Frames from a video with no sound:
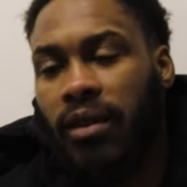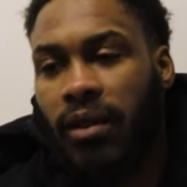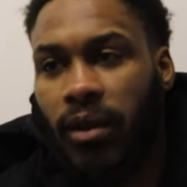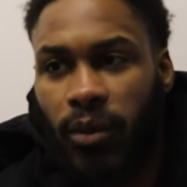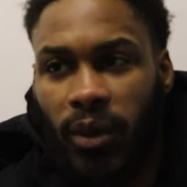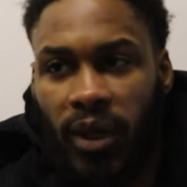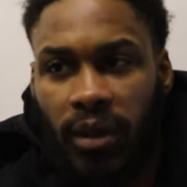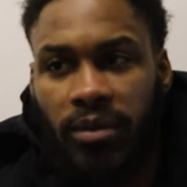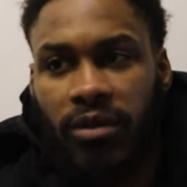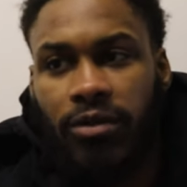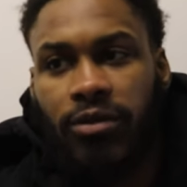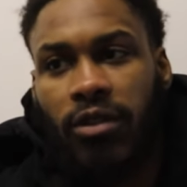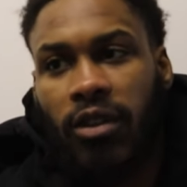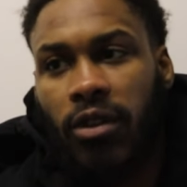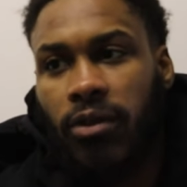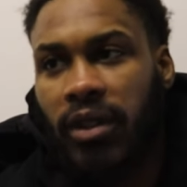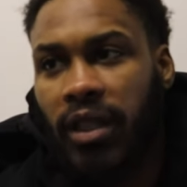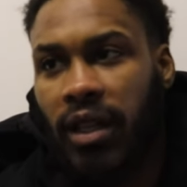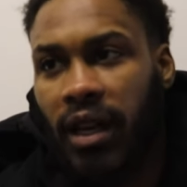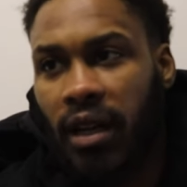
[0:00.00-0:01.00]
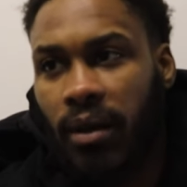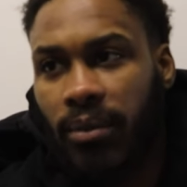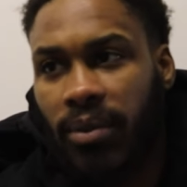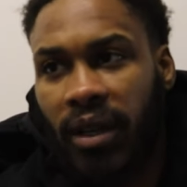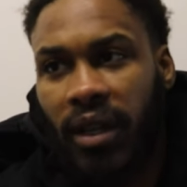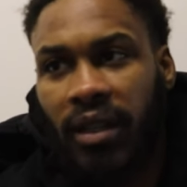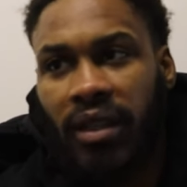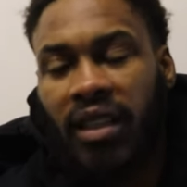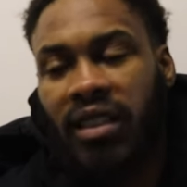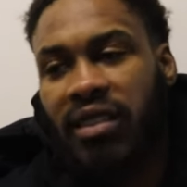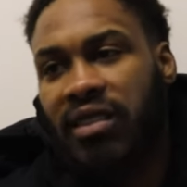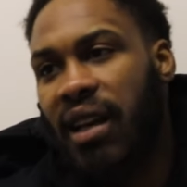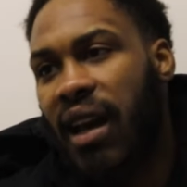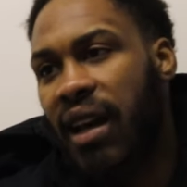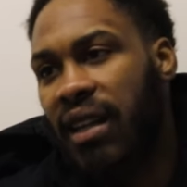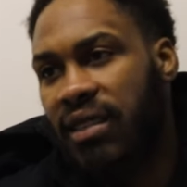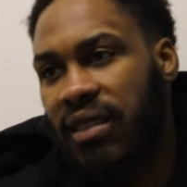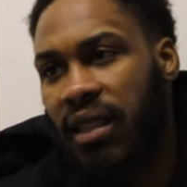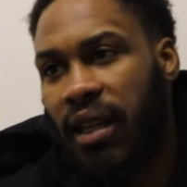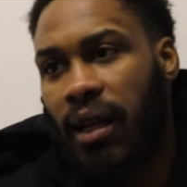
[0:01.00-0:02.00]
the week before we kind of played the
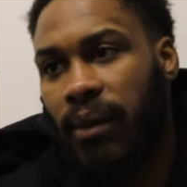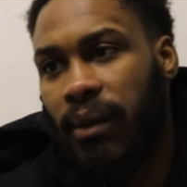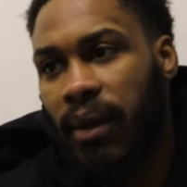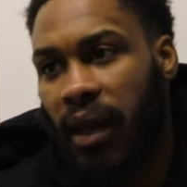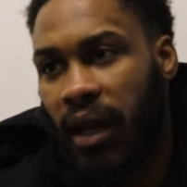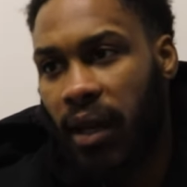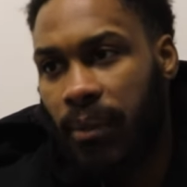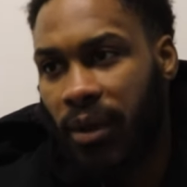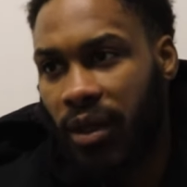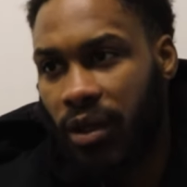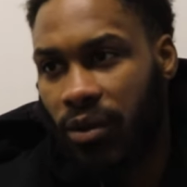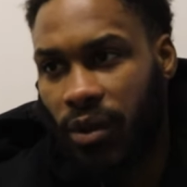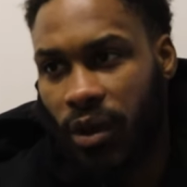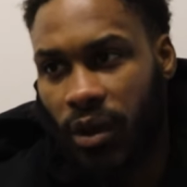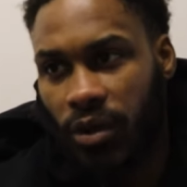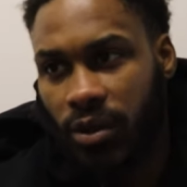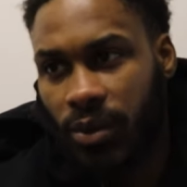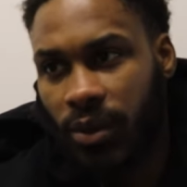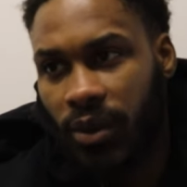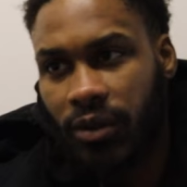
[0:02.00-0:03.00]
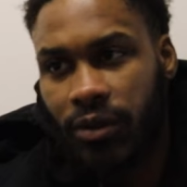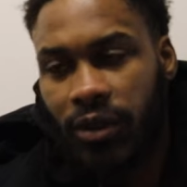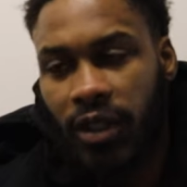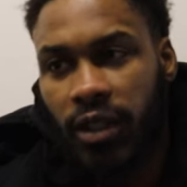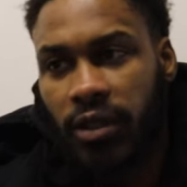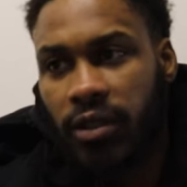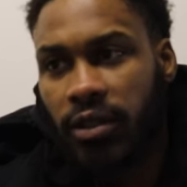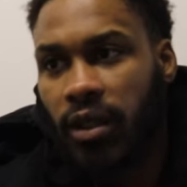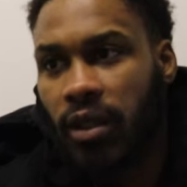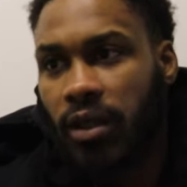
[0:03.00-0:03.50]
exact same game, but the roles were reversed.